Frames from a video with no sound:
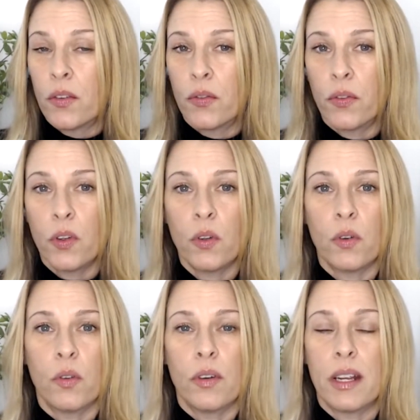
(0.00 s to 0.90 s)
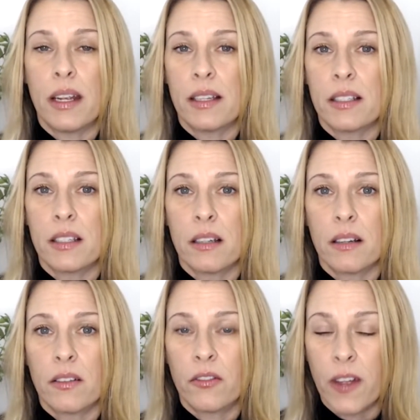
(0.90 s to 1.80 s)
Food is
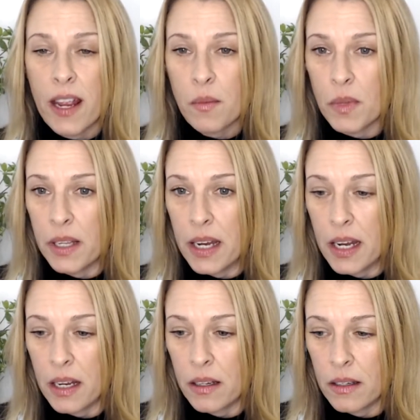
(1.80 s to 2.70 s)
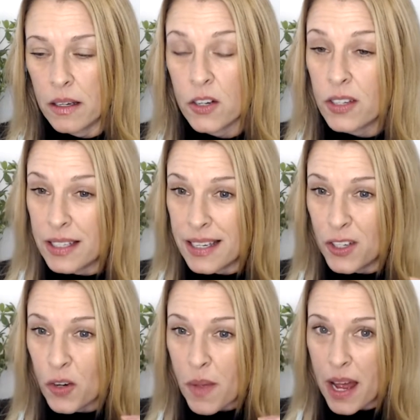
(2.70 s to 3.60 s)
family. Here, this is
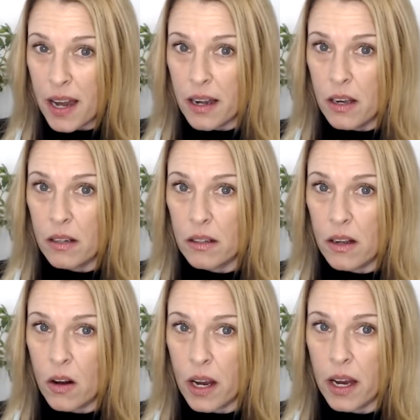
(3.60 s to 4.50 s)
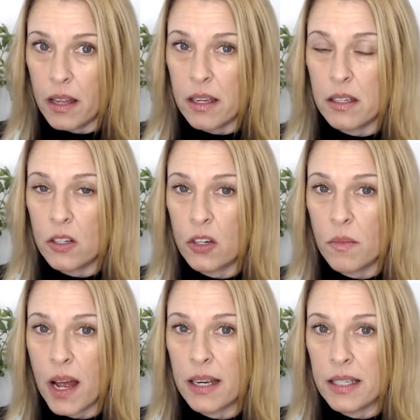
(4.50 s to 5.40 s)
your mind, okay? This is your
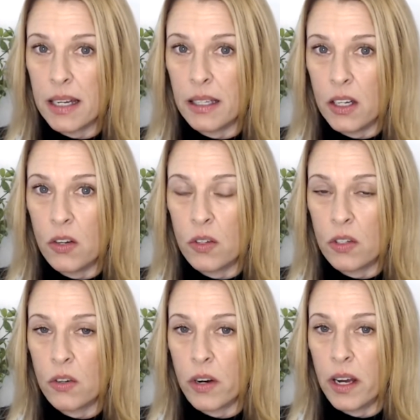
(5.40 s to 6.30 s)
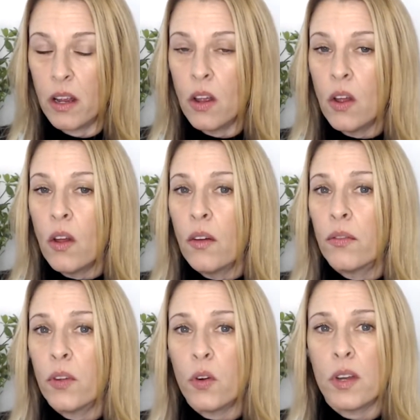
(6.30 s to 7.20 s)
mind telling you a story.
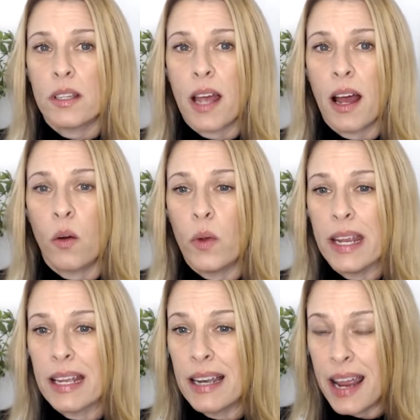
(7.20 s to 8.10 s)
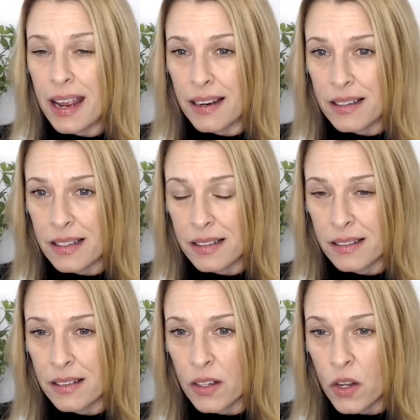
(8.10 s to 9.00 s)
Food is how we connect.
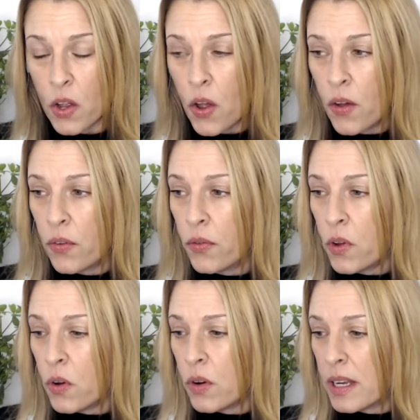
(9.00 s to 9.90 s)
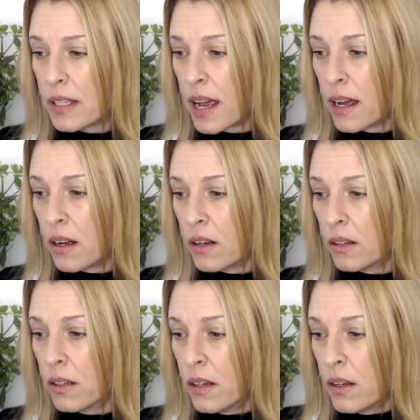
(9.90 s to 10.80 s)
Food is how
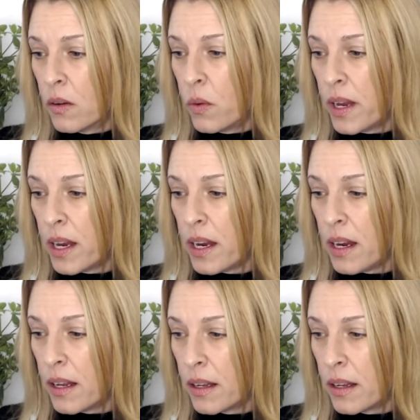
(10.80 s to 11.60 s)
we